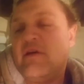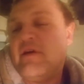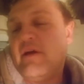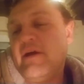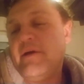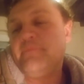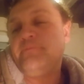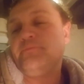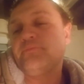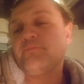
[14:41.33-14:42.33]

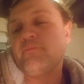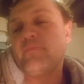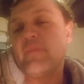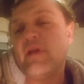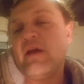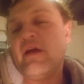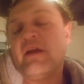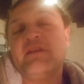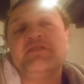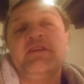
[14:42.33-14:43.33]
I
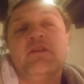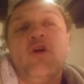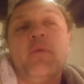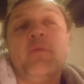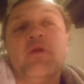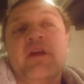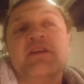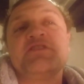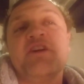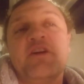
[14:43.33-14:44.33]
can see a lot of people going to
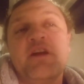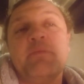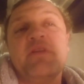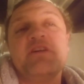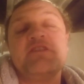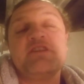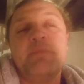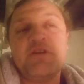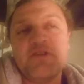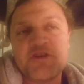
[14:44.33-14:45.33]
get suckered in by this, and
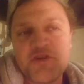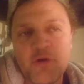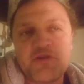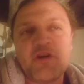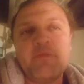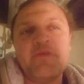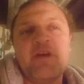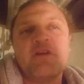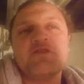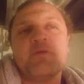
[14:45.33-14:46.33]
especially the short term
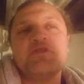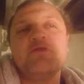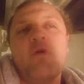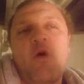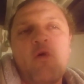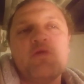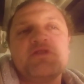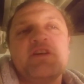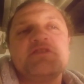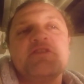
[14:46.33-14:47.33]
thinkers, the ones who always
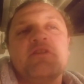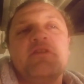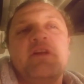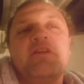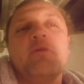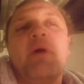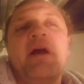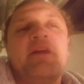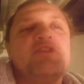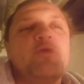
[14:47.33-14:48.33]
get suckered in. They'll buy
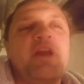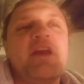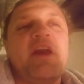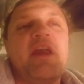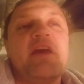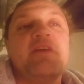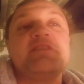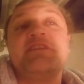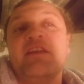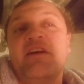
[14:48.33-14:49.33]
in at 20k and then
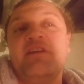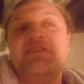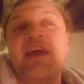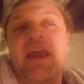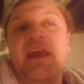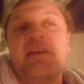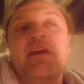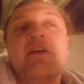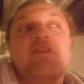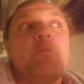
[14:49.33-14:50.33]
sell out at
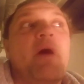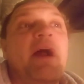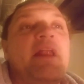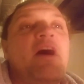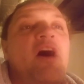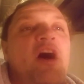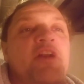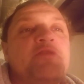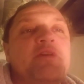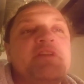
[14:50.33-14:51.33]
10. They'll buy in at
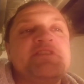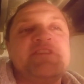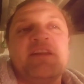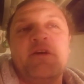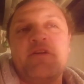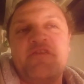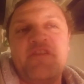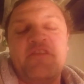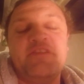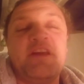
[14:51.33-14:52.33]
100 and sell out at
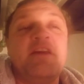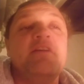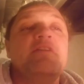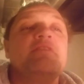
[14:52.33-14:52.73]
50.